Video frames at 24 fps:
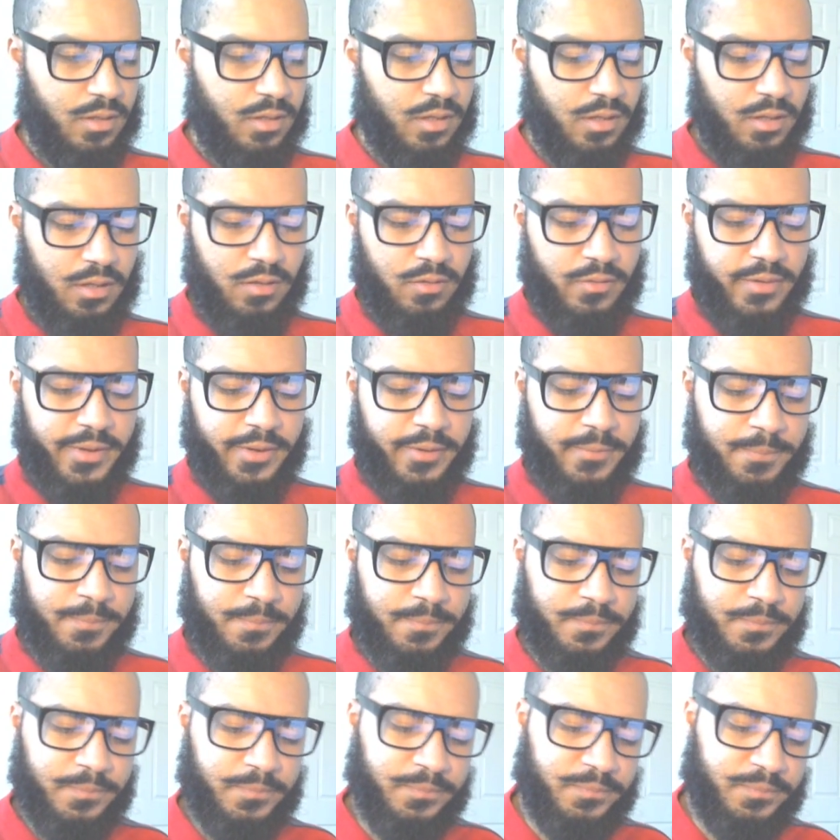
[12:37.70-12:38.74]
Okay.
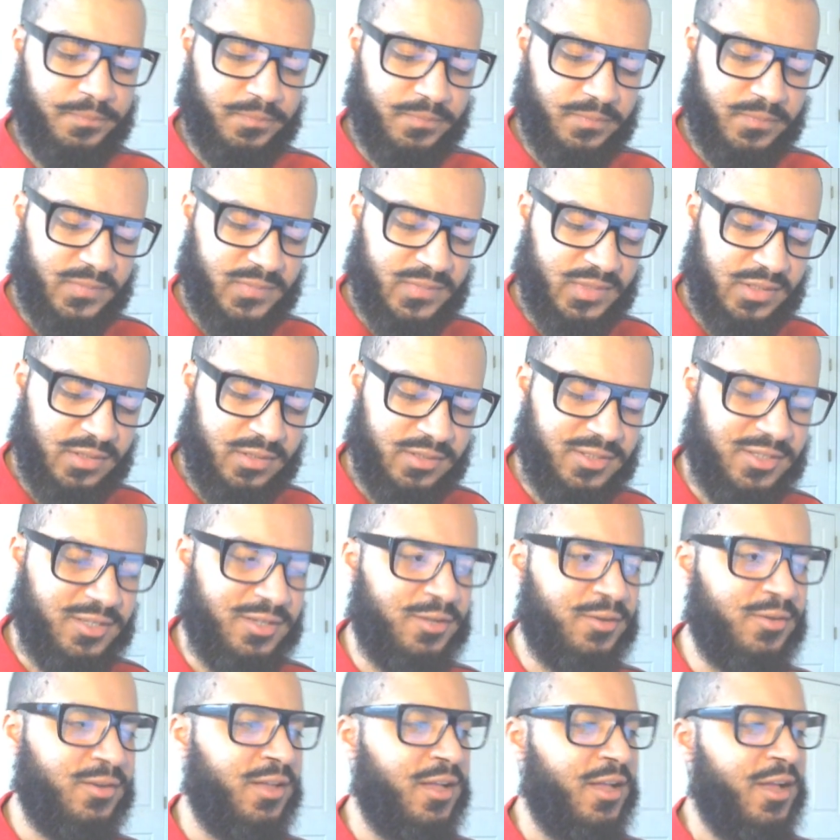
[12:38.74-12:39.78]

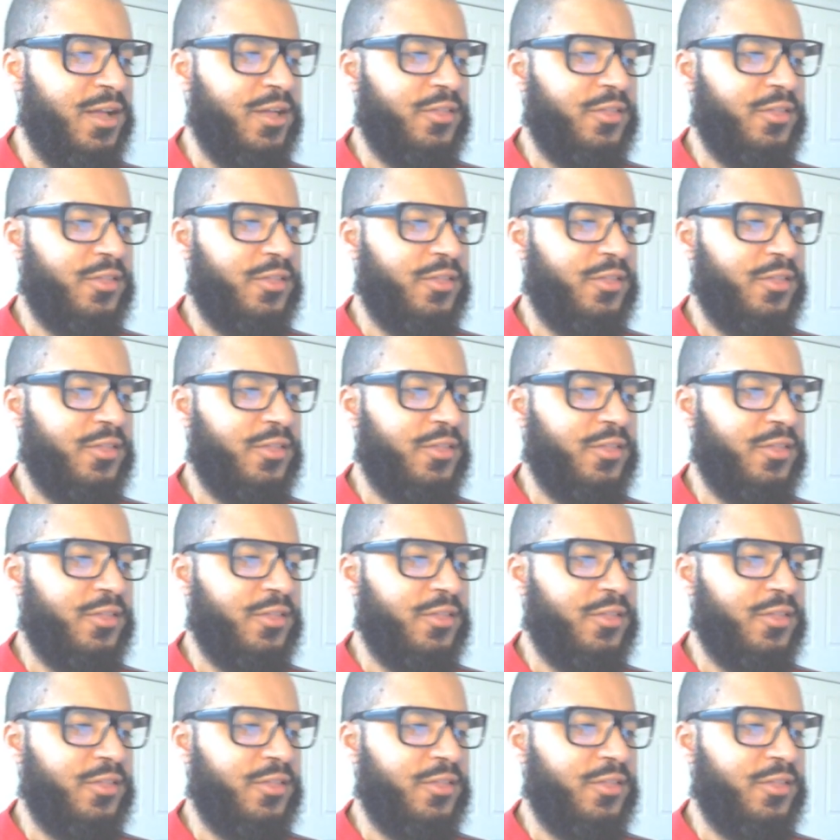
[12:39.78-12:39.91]
So